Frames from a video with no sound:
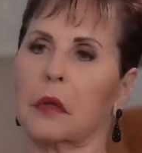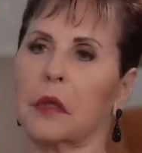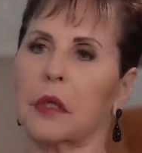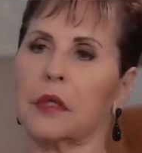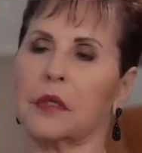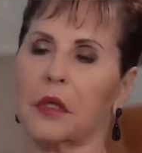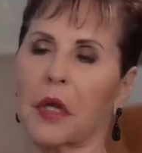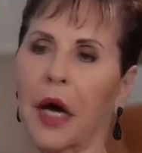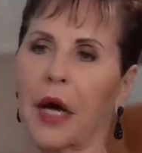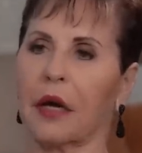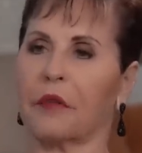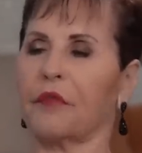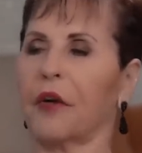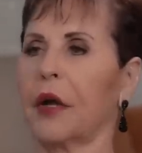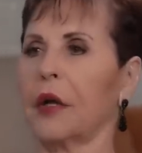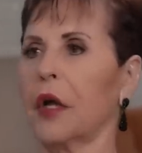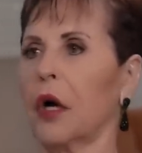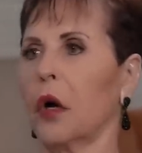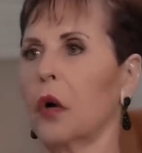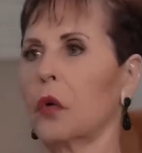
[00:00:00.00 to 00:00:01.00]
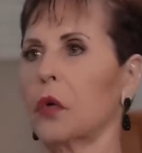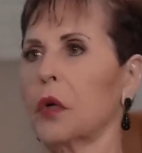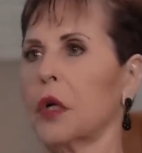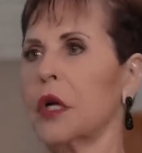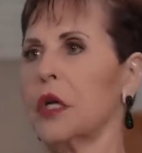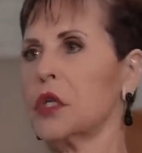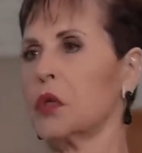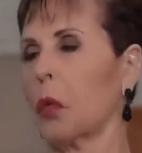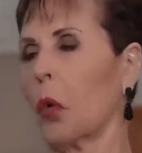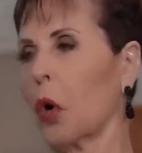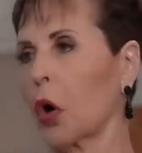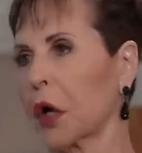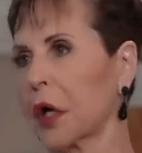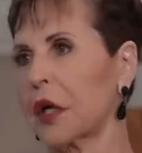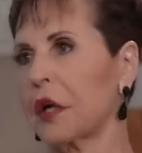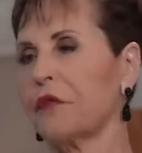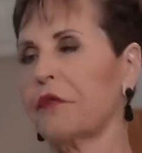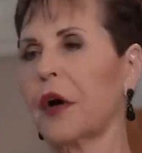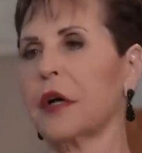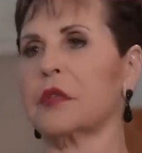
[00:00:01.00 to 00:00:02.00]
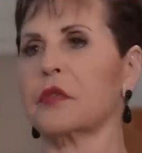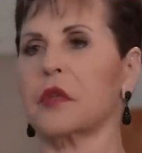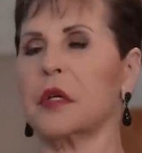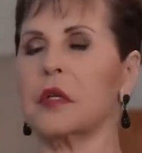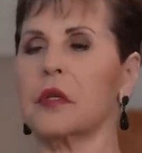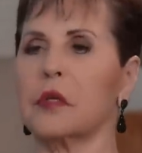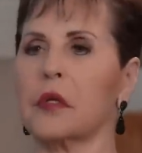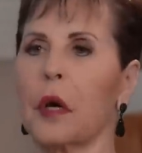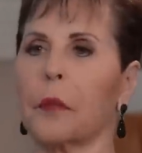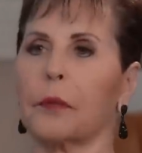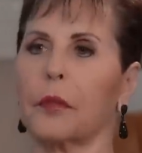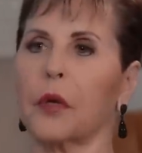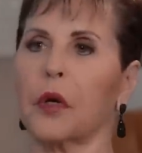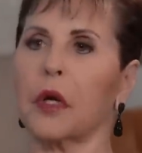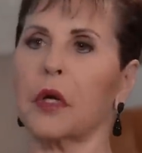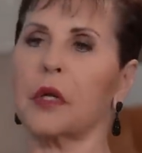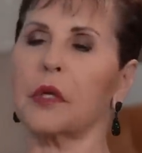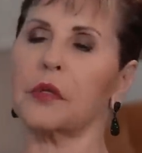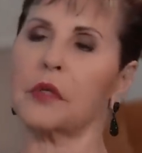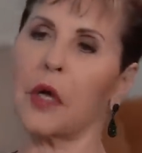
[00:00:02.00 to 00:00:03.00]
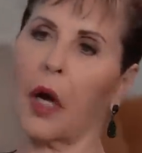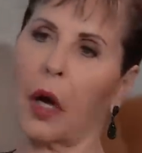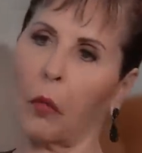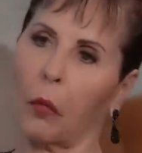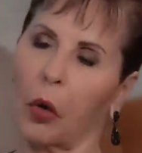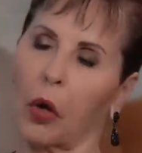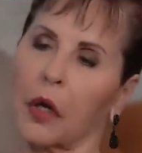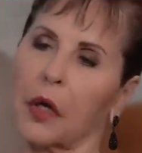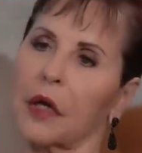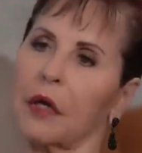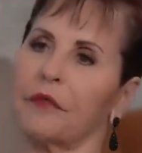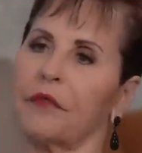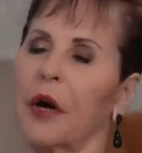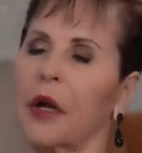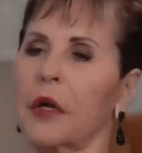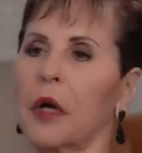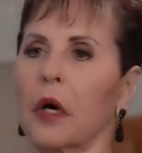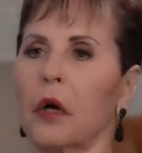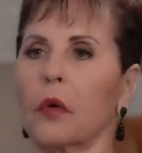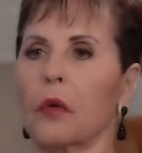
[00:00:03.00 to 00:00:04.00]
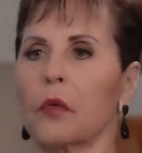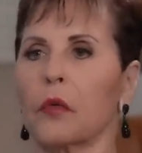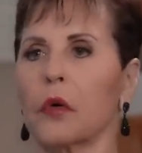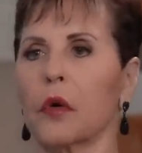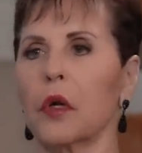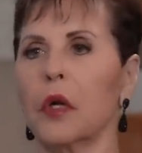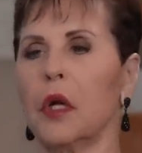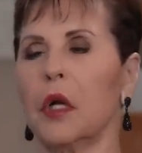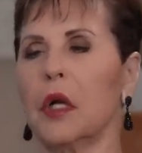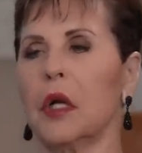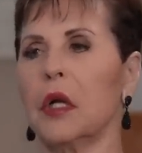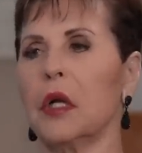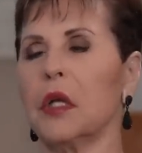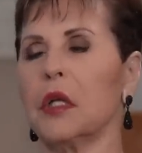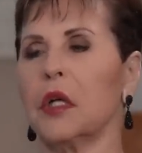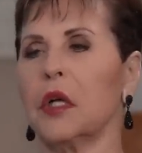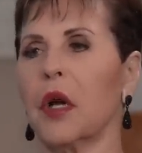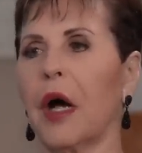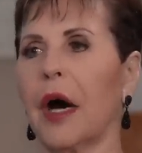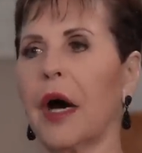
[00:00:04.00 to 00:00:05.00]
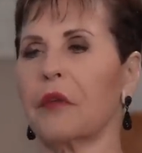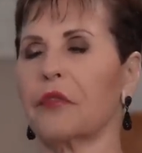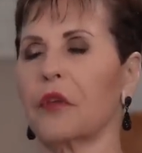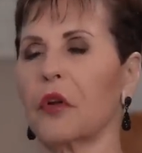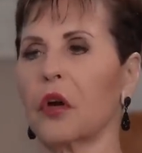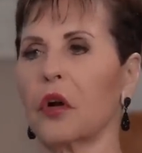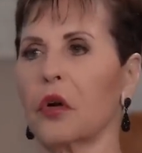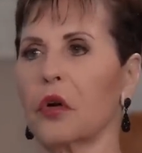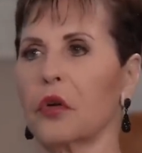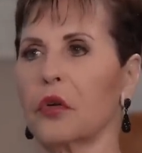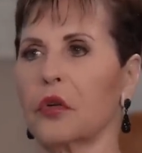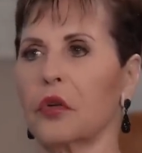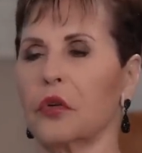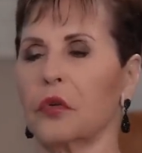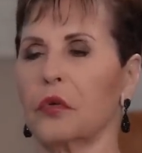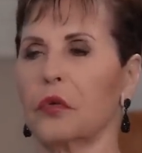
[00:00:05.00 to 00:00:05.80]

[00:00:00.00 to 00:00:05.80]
he's not if I don't, and he's working if I see something, and he's not working if I don't. And, you know, I've learned to—